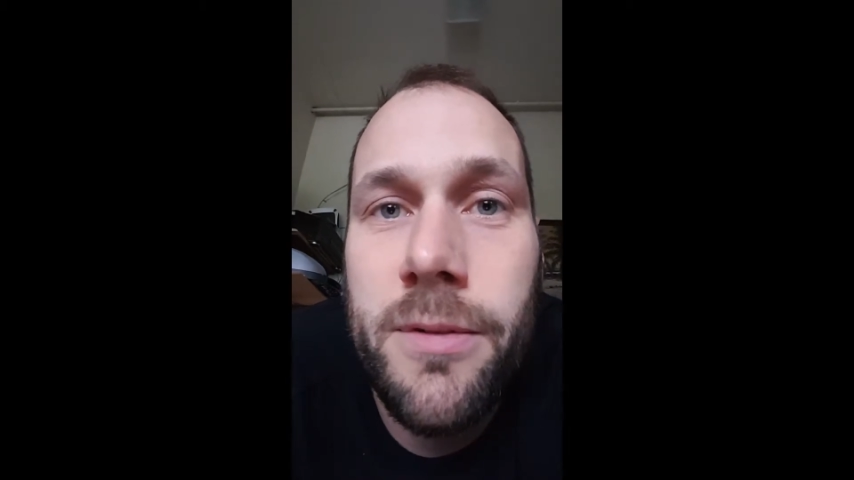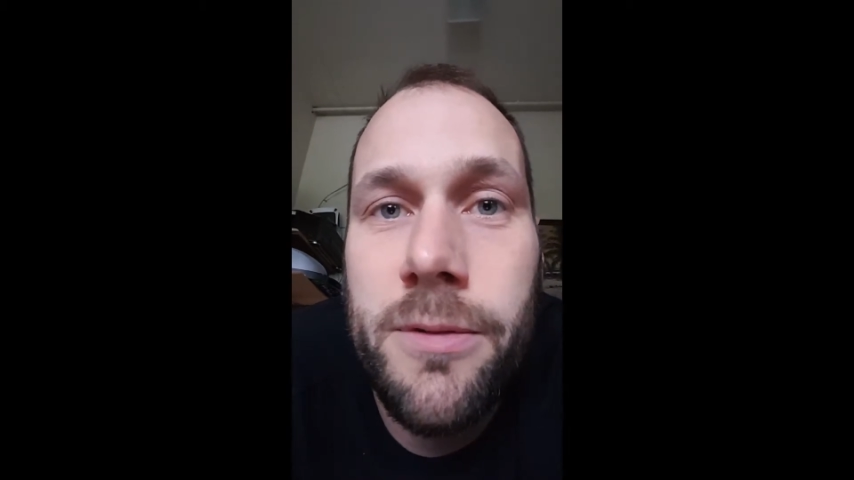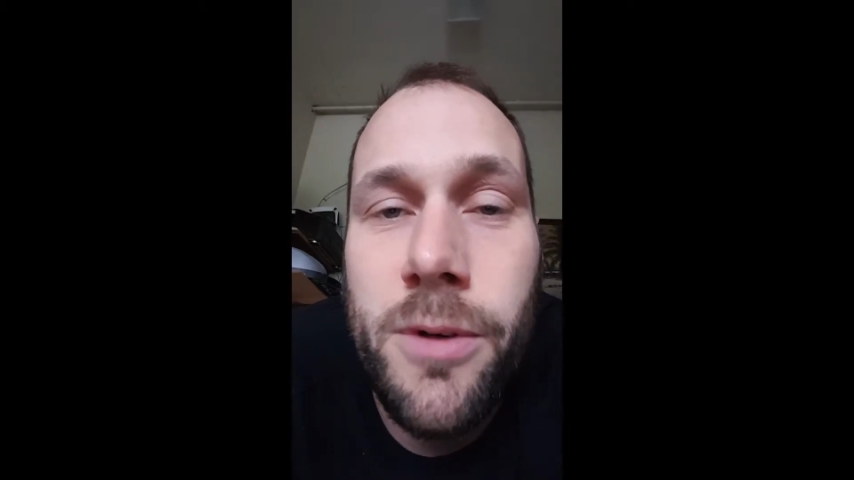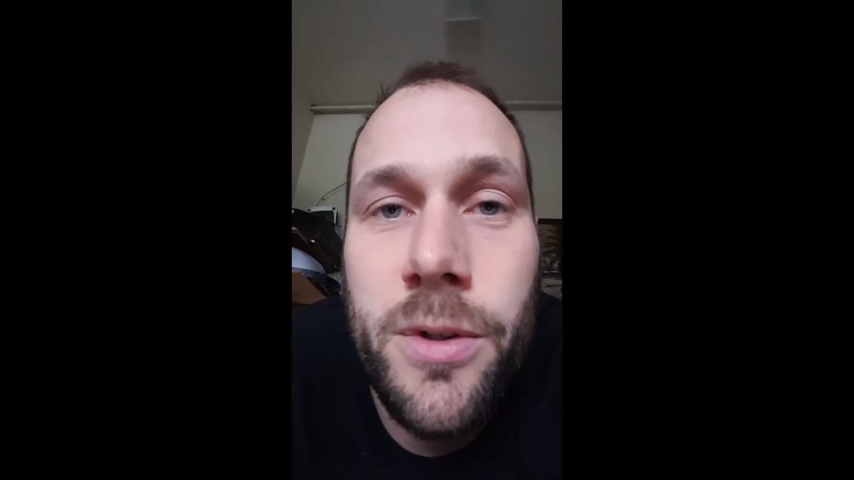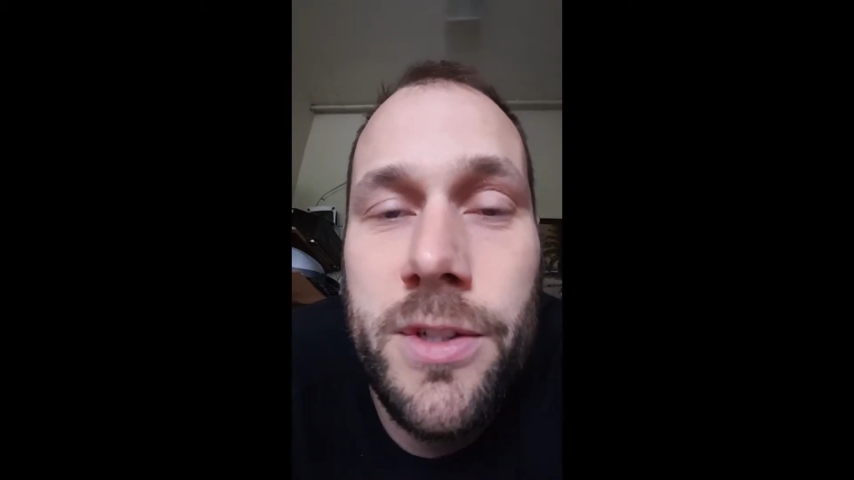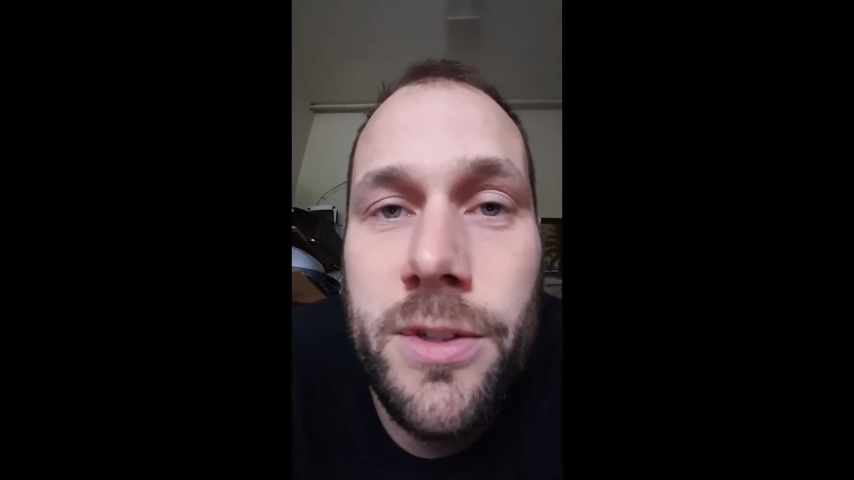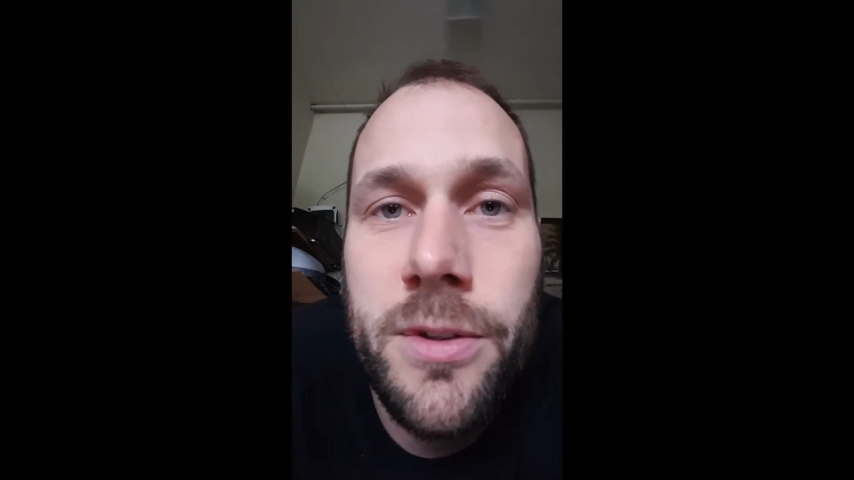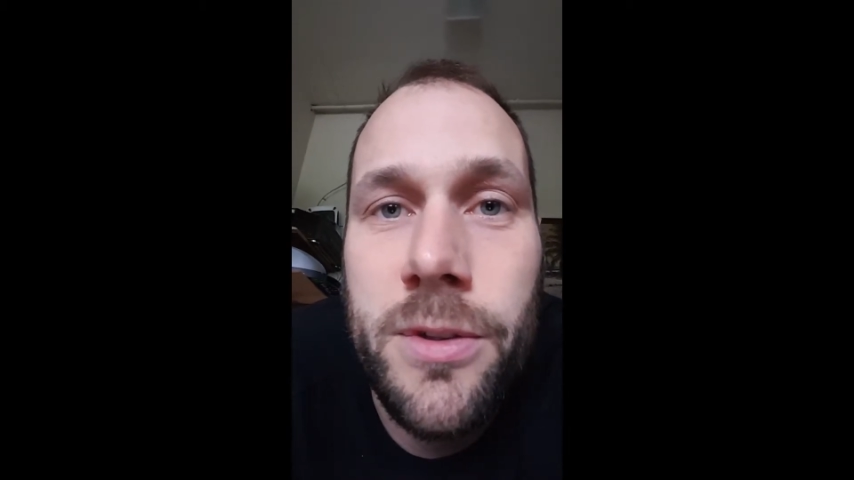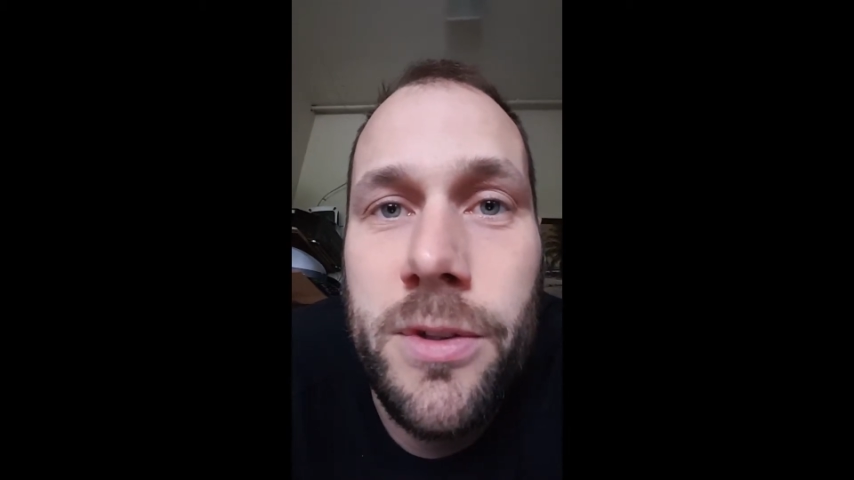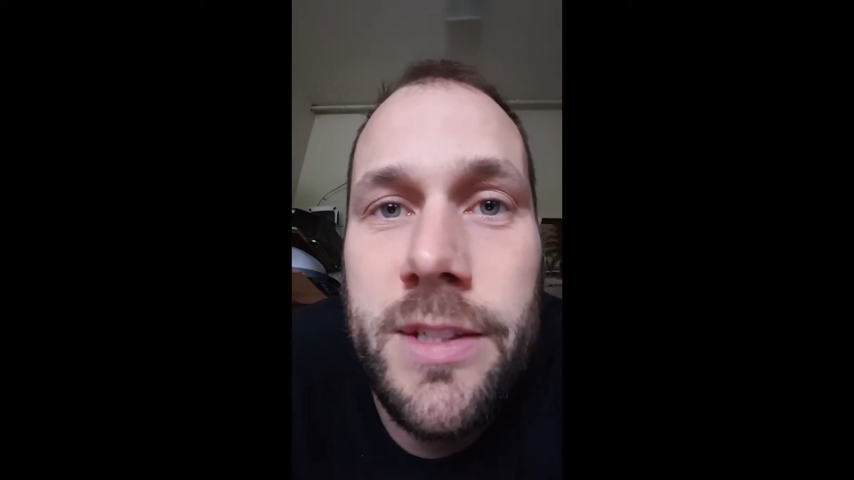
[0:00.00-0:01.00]
folks
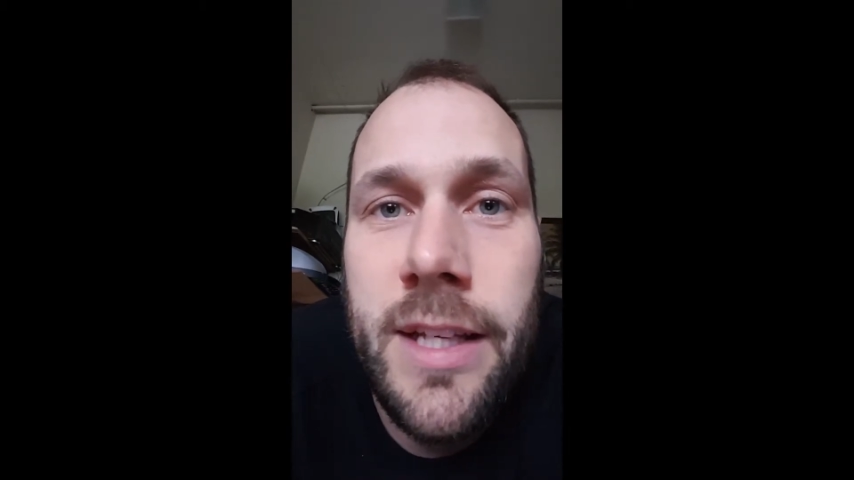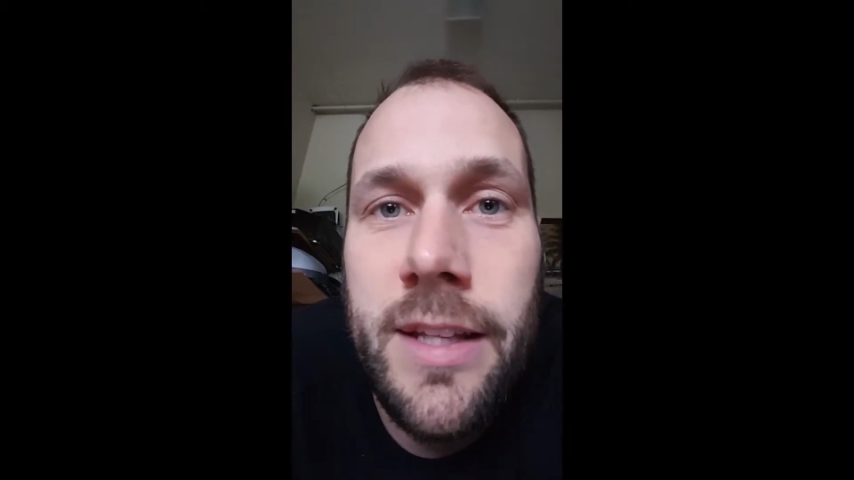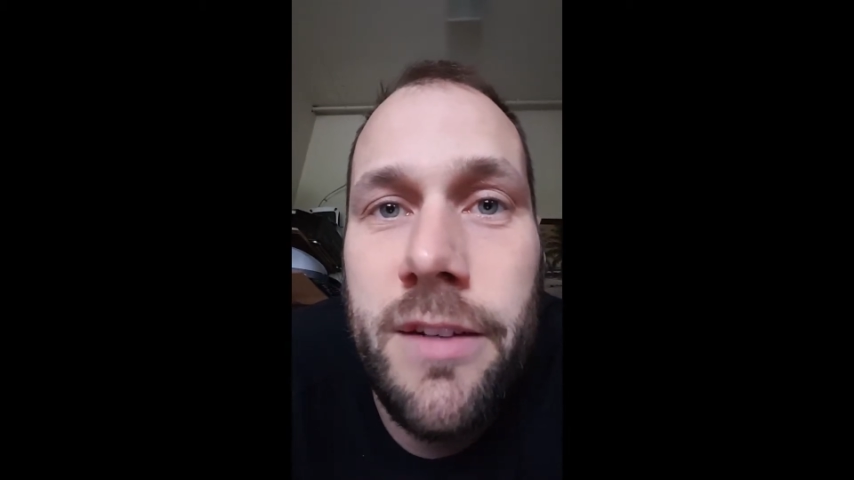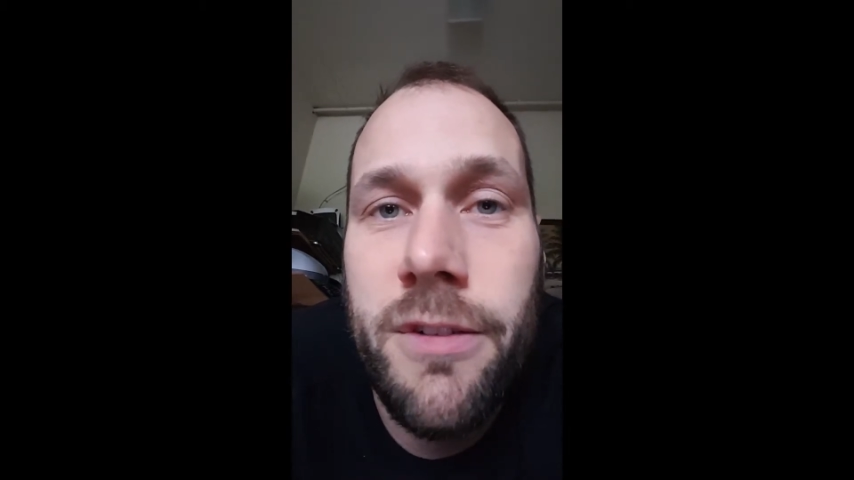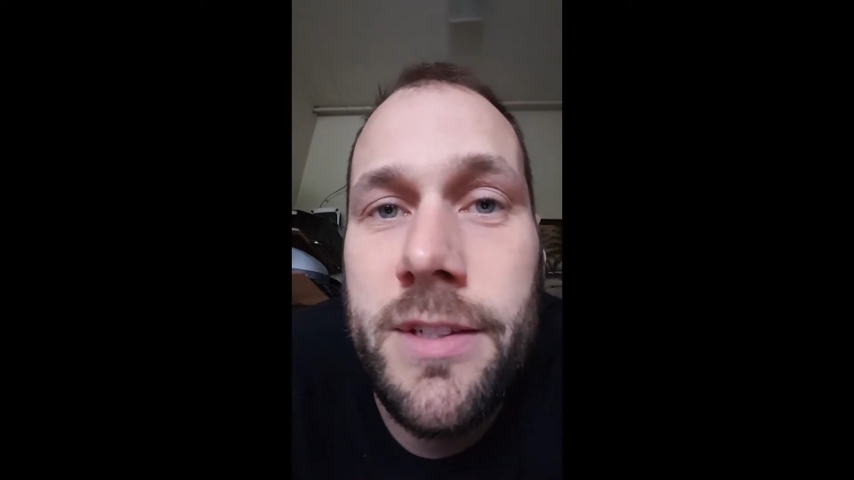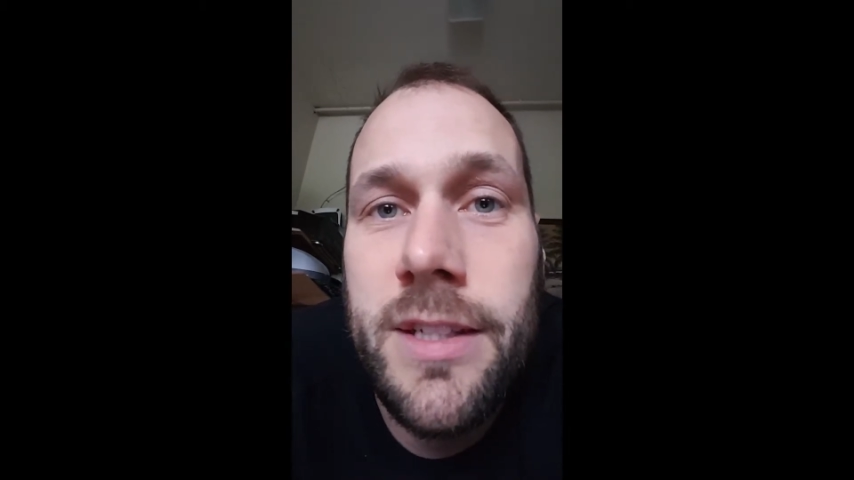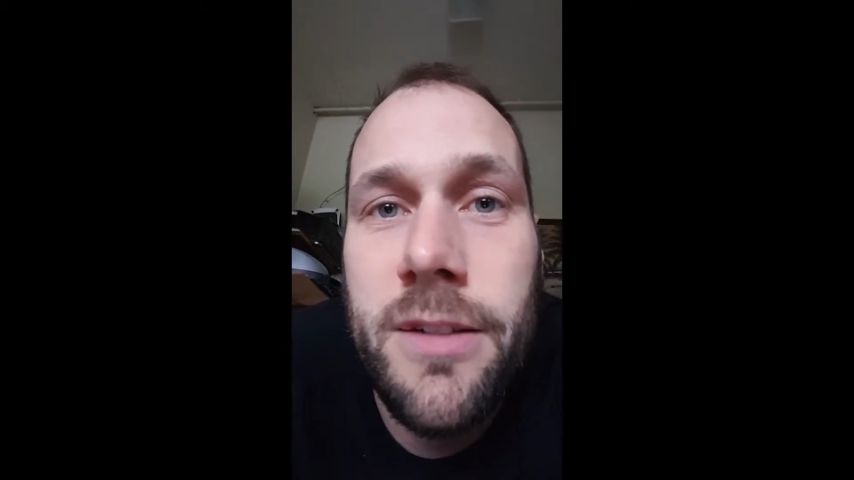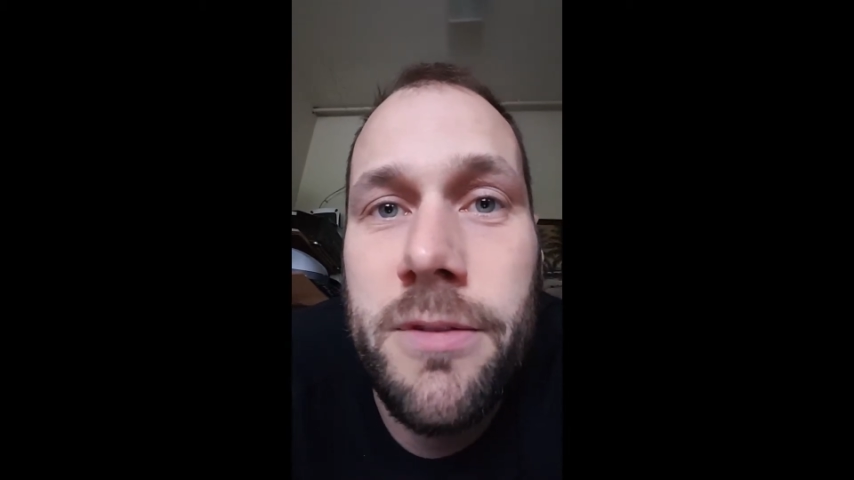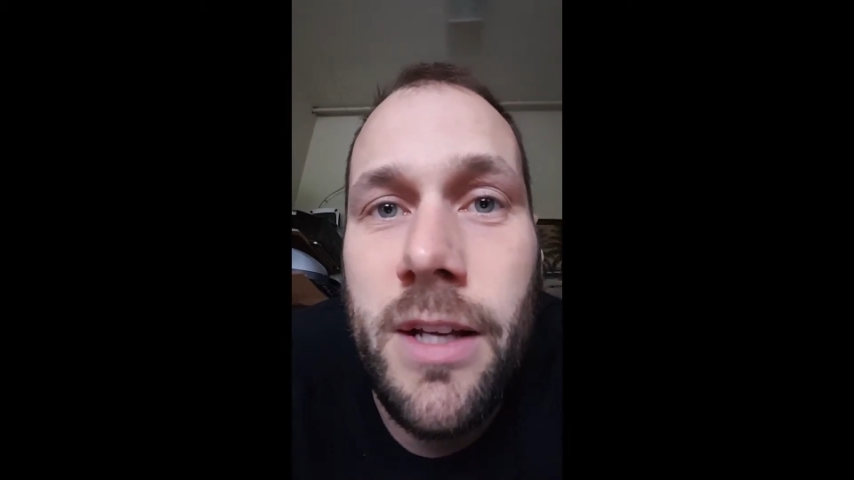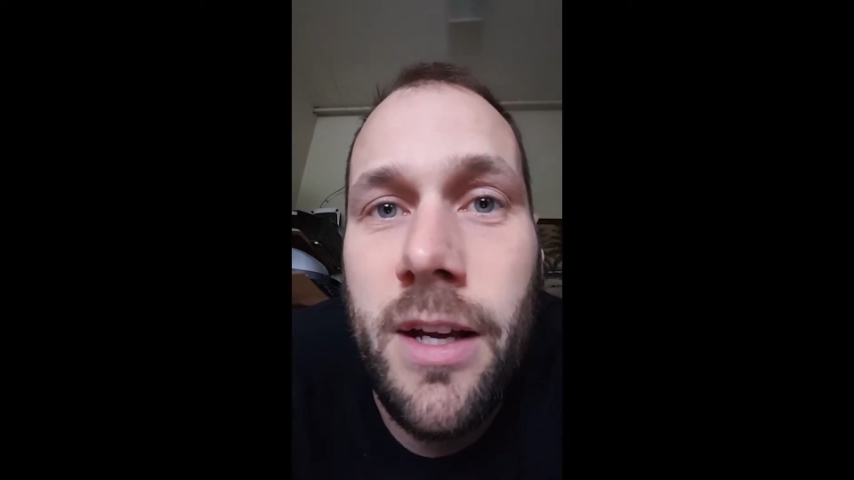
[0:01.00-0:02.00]
who said they'd
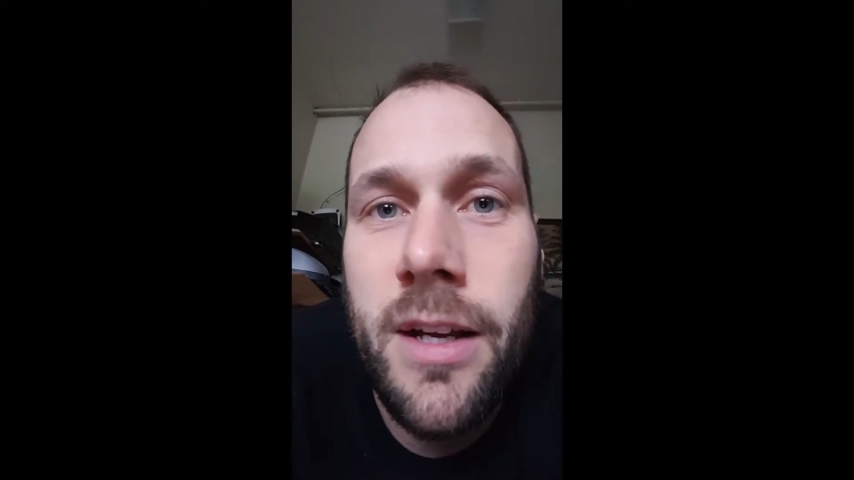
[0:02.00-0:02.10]
received